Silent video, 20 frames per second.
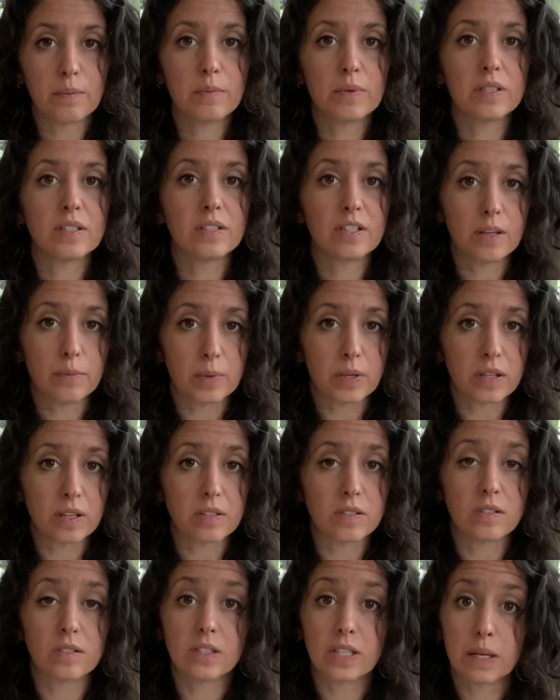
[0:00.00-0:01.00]

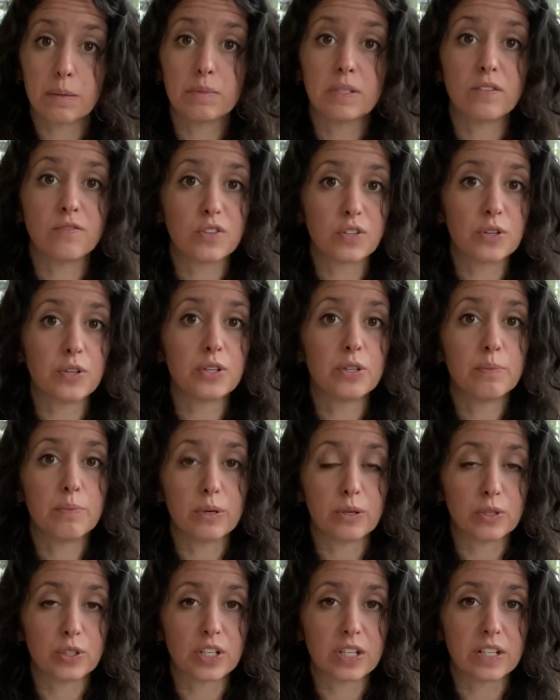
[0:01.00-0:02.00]
stimulus, the same difficult
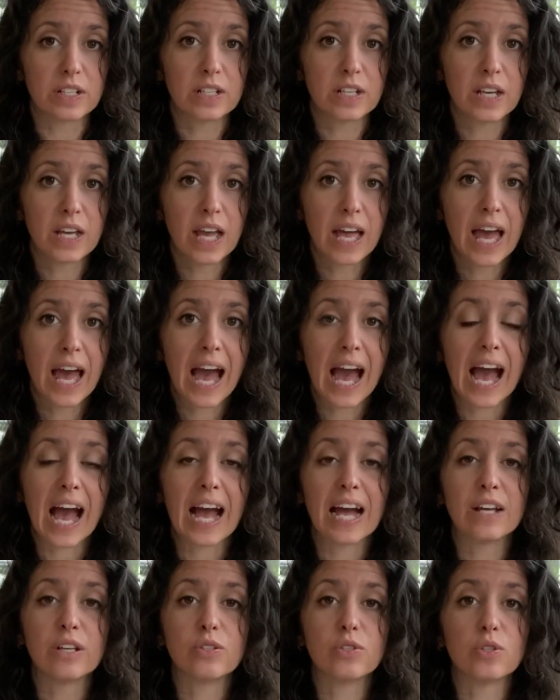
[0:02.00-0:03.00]
emotion,
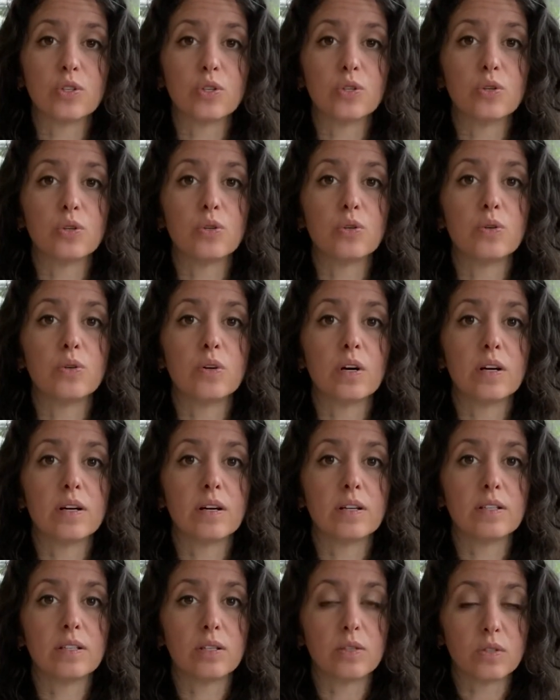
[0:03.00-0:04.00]
as you
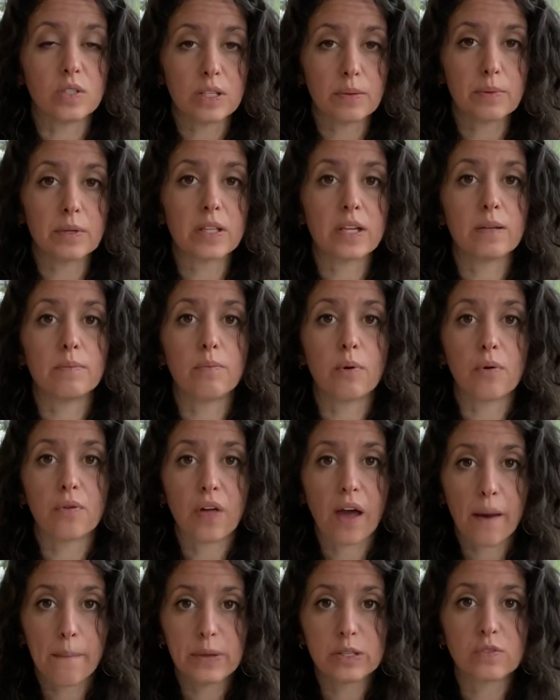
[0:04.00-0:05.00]
stimulate both
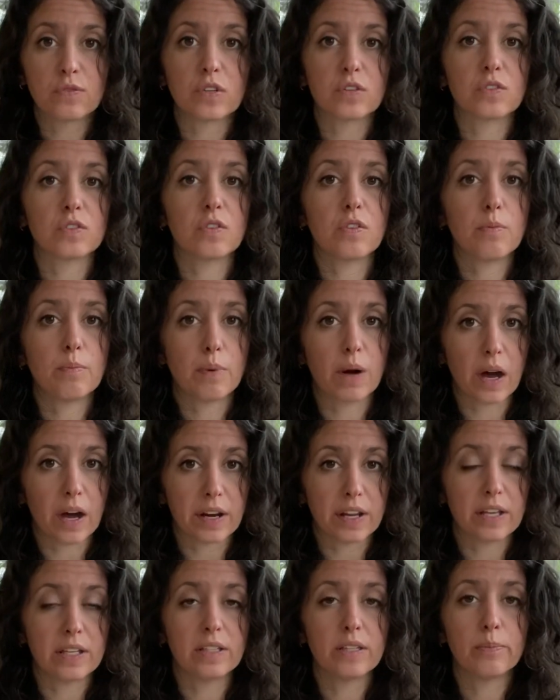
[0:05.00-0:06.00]
hemispheres of the
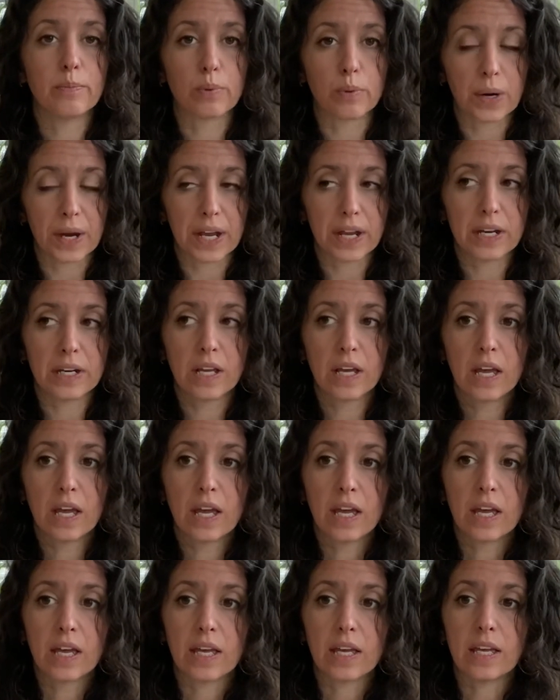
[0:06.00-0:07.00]
body and the brain,
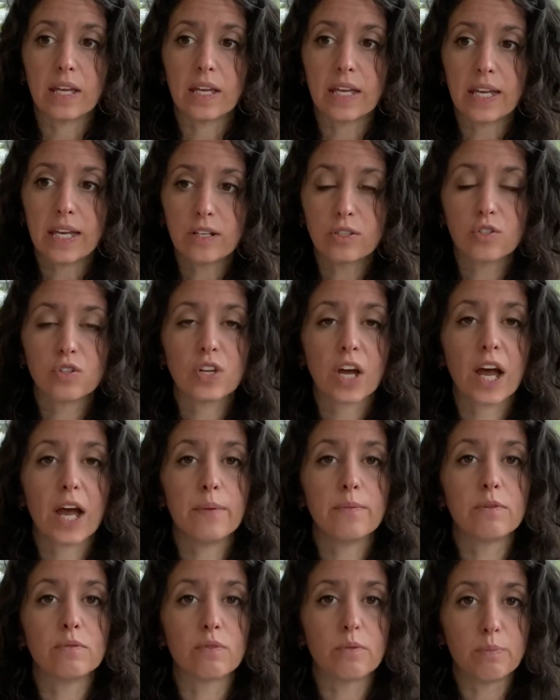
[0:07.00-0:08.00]
each
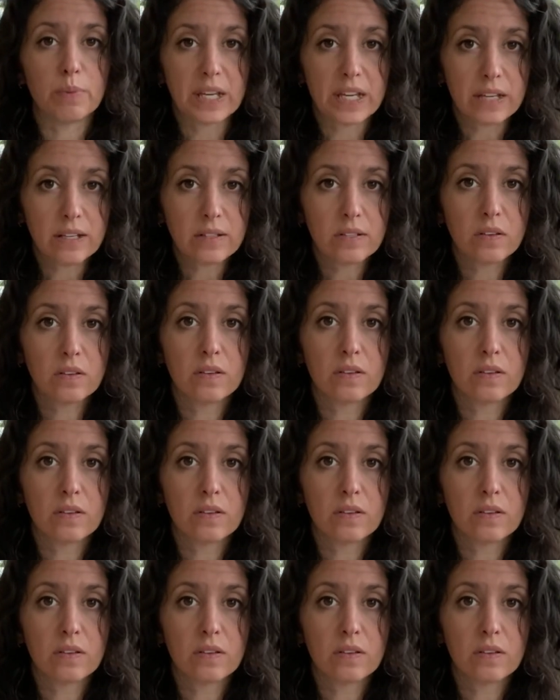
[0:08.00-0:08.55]
time you repeat